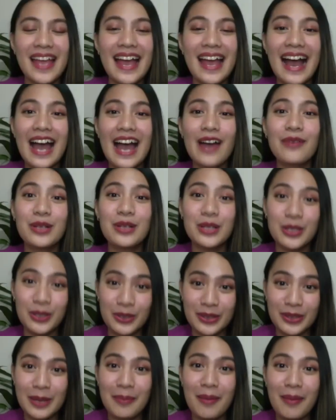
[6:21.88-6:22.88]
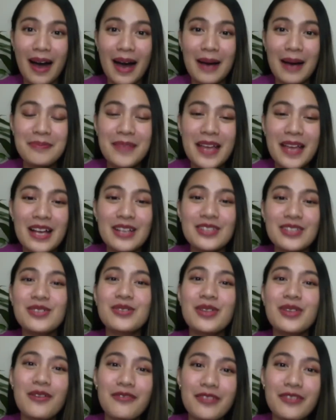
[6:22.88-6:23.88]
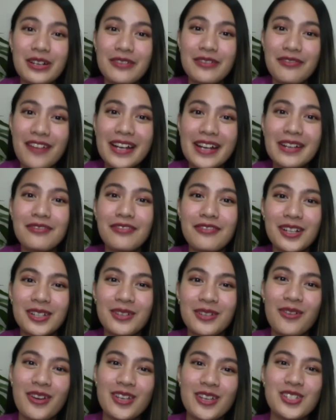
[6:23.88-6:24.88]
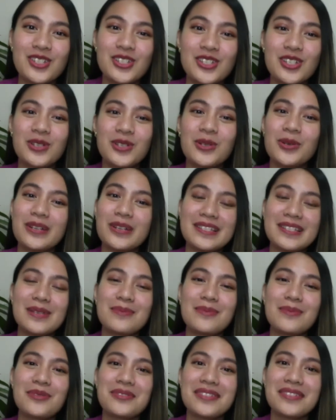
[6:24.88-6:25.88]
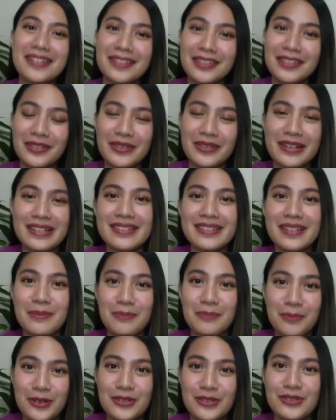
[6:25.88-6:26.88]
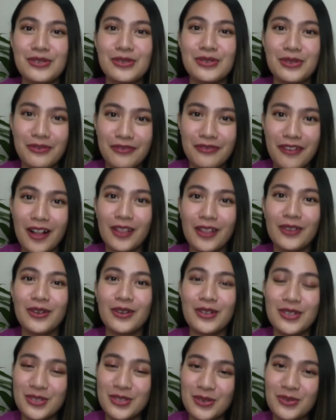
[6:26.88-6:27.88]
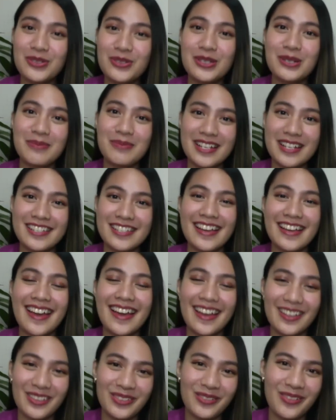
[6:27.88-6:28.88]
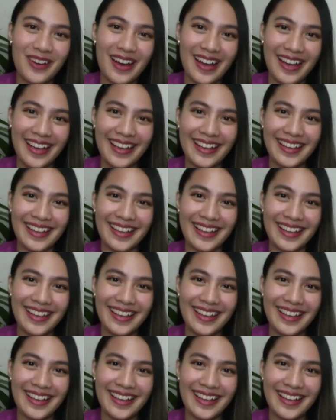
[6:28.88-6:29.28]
I will look them up. So now for the final fun question, who is the most interesting person to follow on social media and why?